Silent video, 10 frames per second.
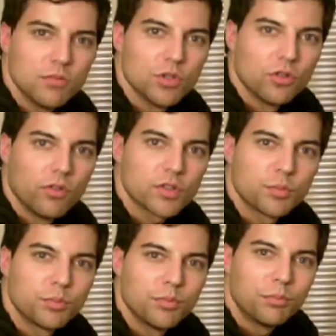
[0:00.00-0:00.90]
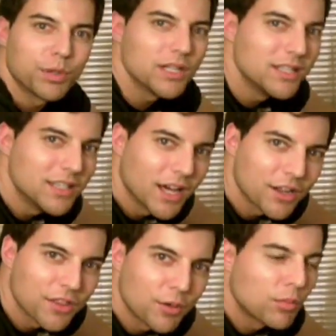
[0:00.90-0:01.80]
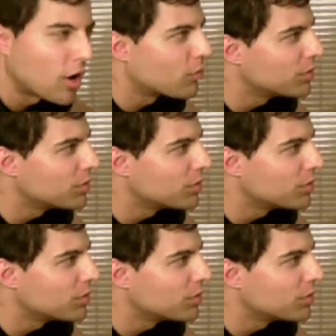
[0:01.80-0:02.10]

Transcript: moves, but none of them are